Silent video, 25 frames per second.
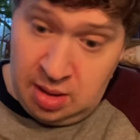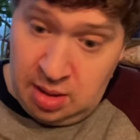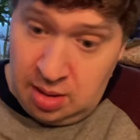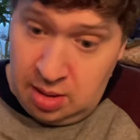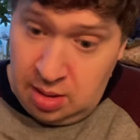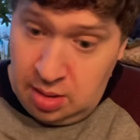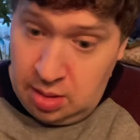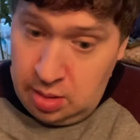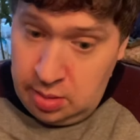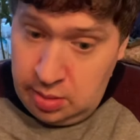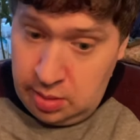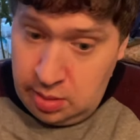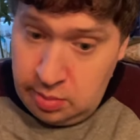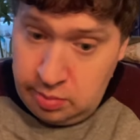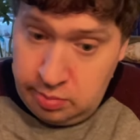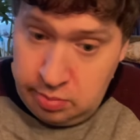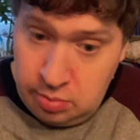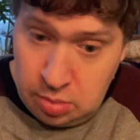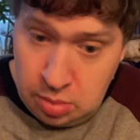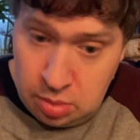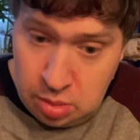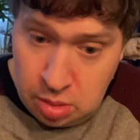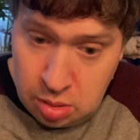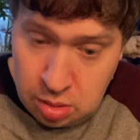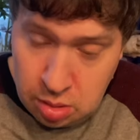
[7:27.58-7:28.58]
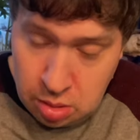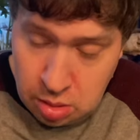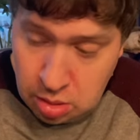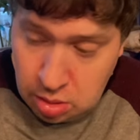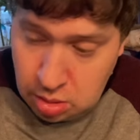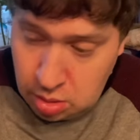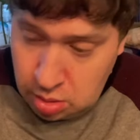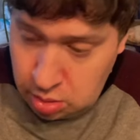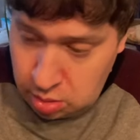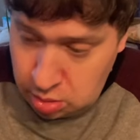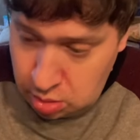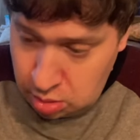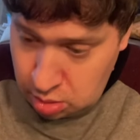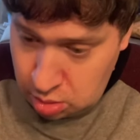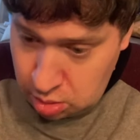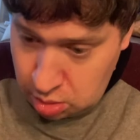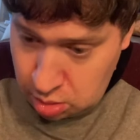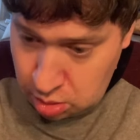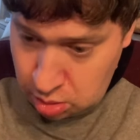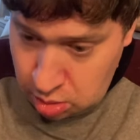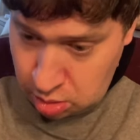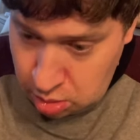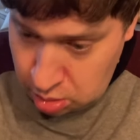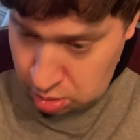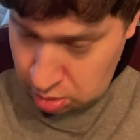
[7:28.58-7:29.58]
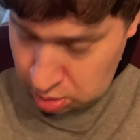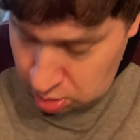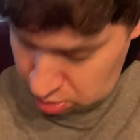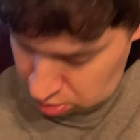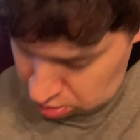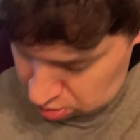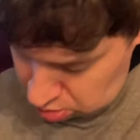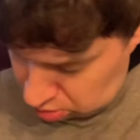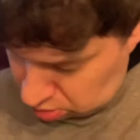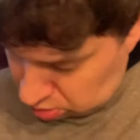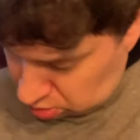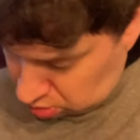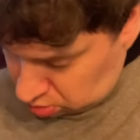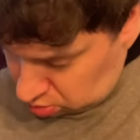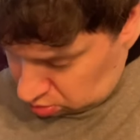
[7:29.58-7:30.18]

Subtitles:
No one is speaking in this clip.